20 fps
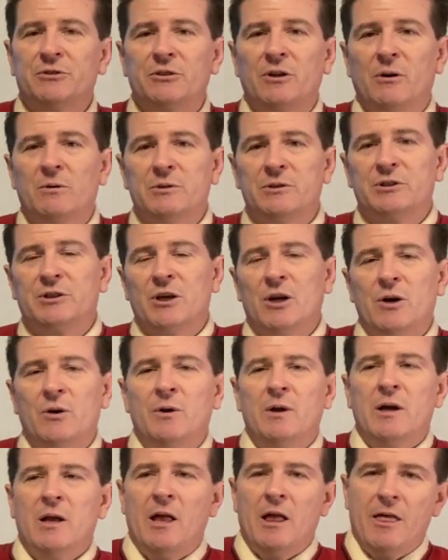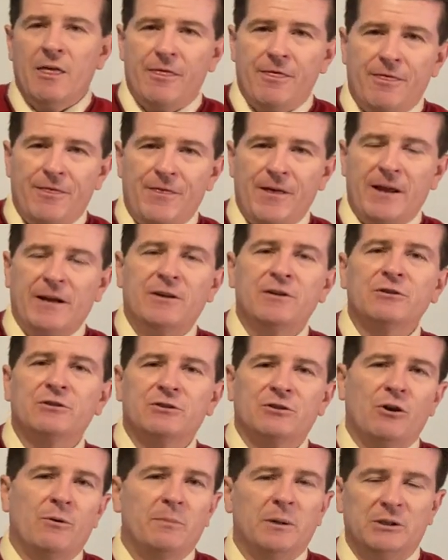So and so, thank you
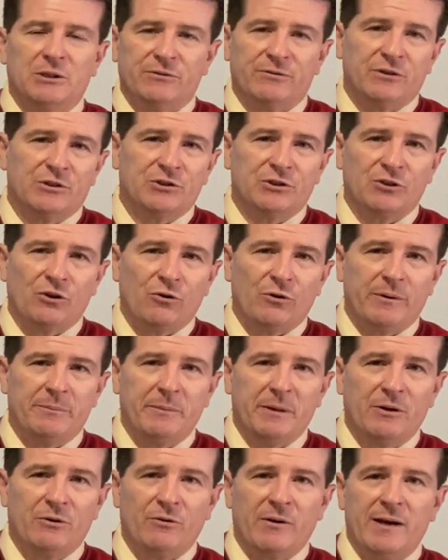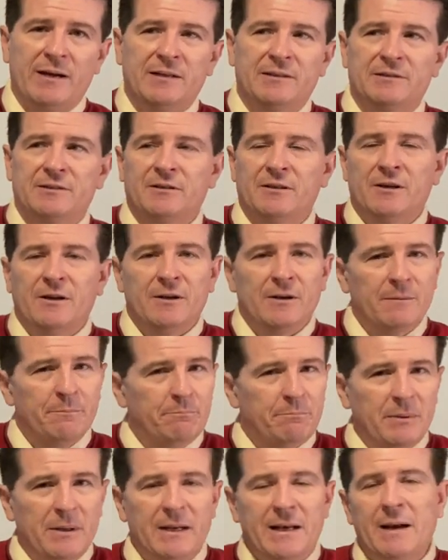so much for showing me grace,
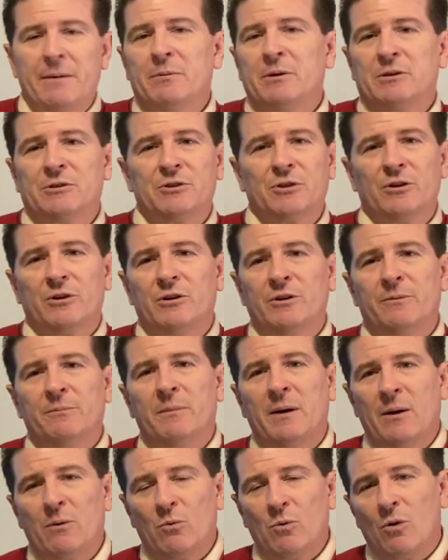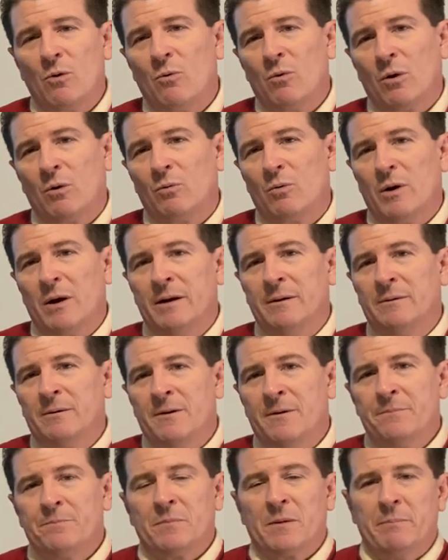being able to turn in my World War One
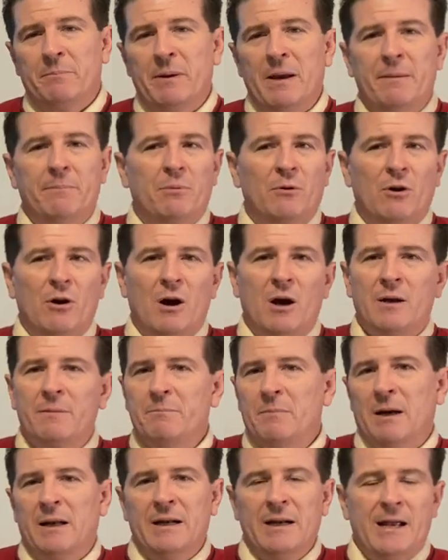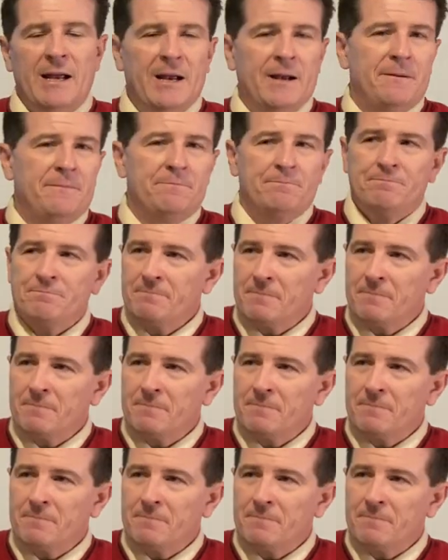paper on Monday